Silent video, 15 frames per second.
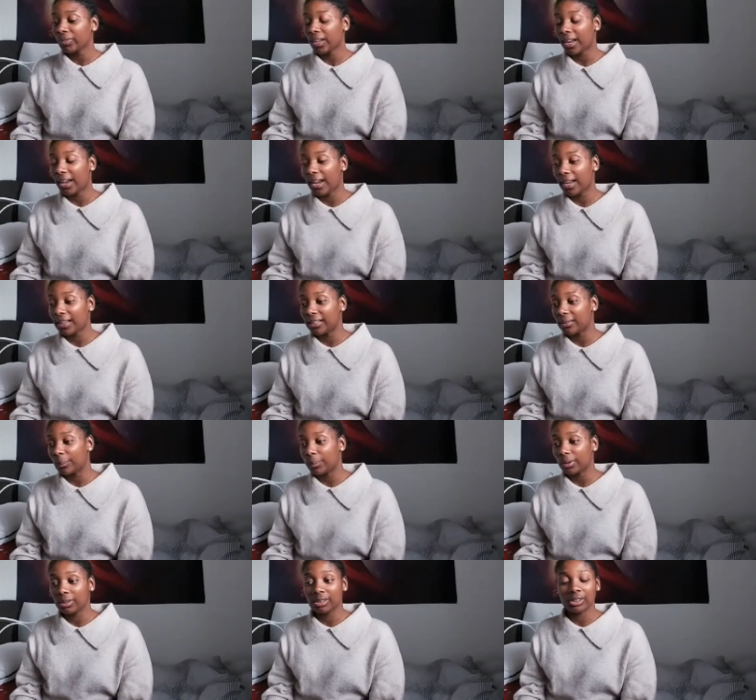and
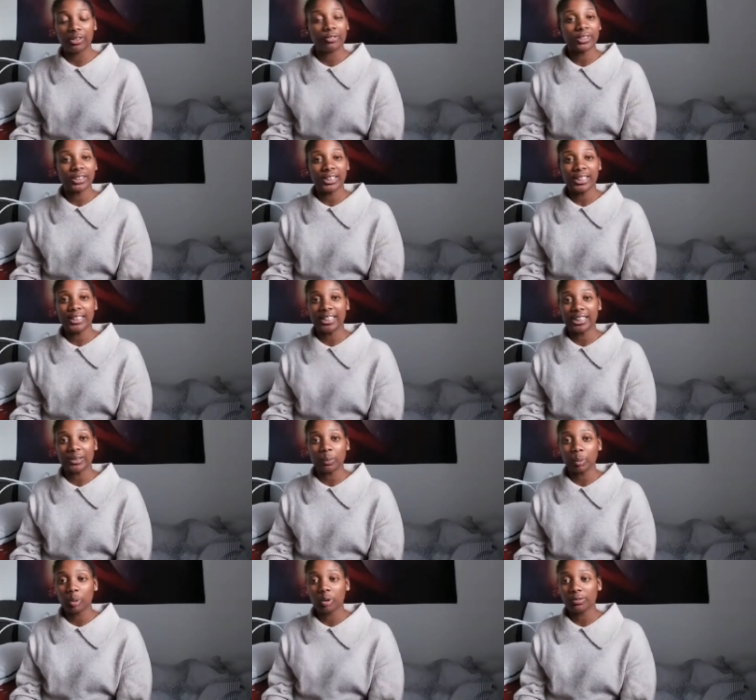because obviously this
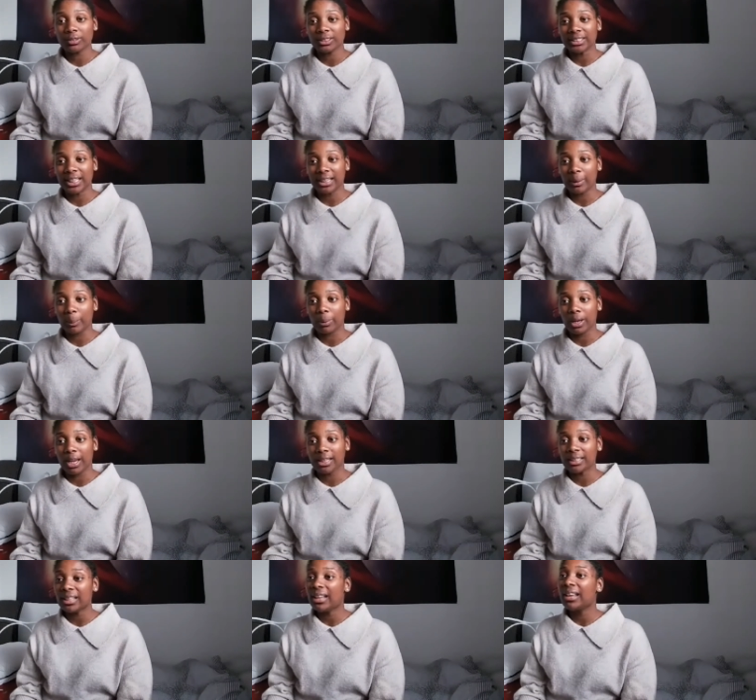war is taking
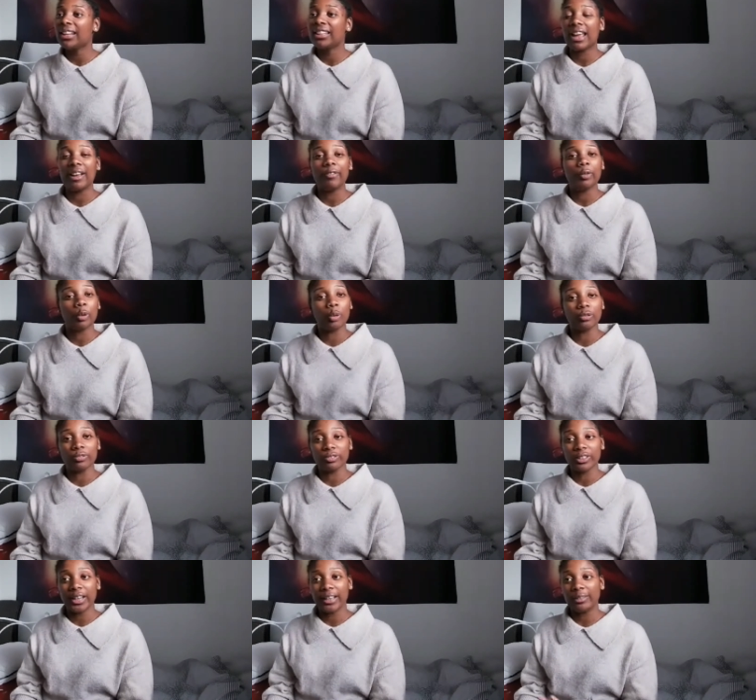place, they've all
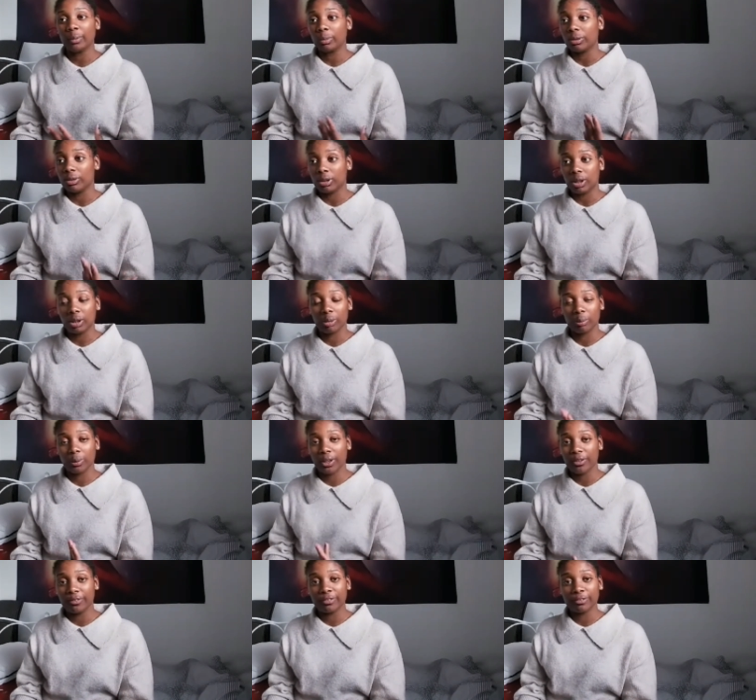fled along
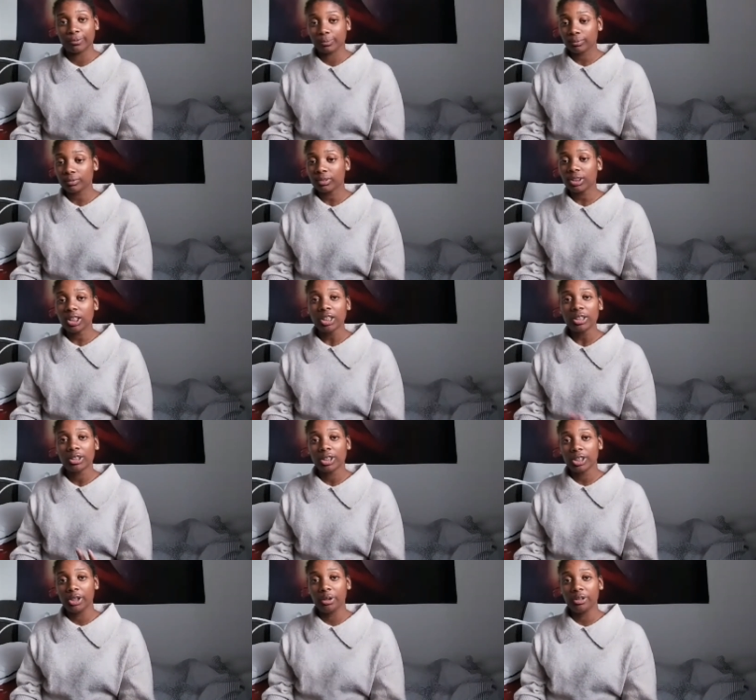with
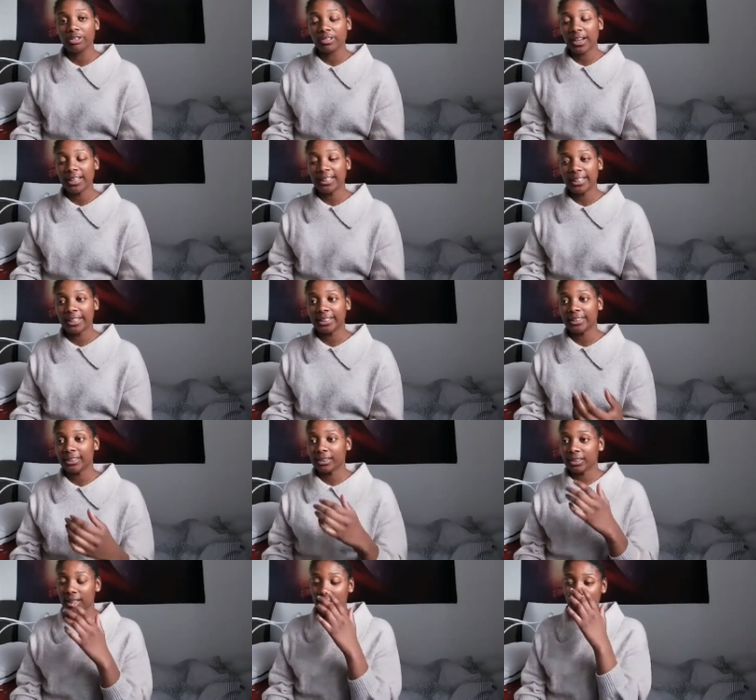the
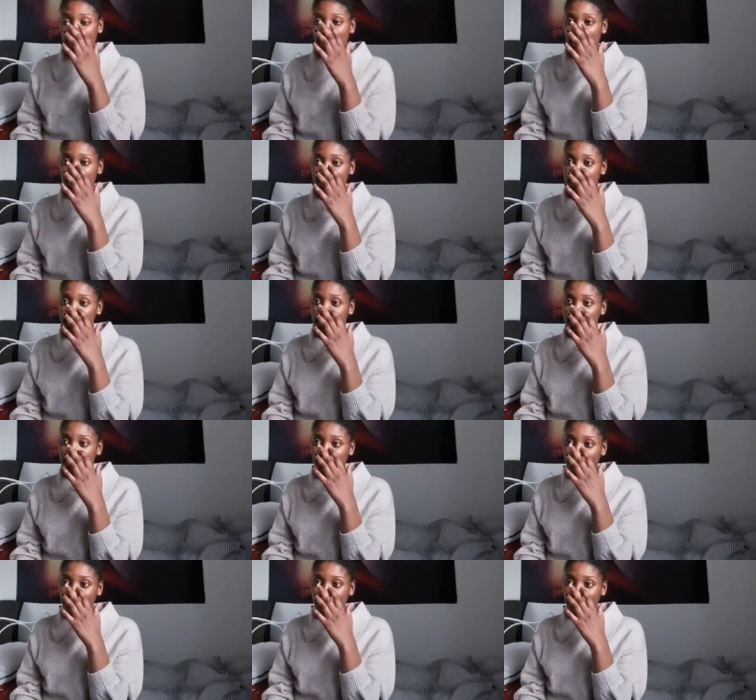Ukrainians. And